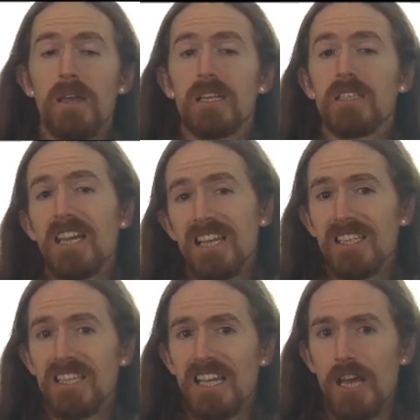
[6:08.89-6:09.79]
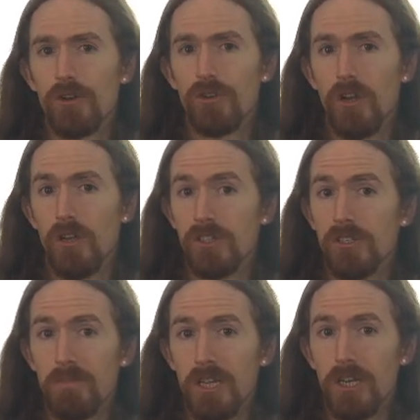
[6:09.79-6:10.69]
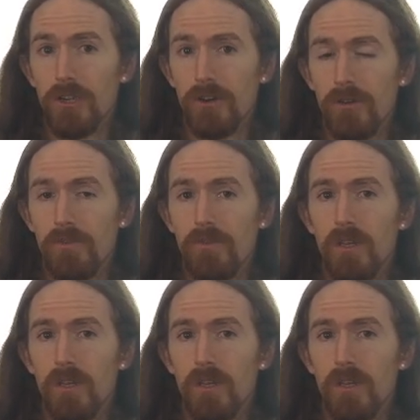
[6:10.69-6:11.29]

makes his Neanderthals speedier,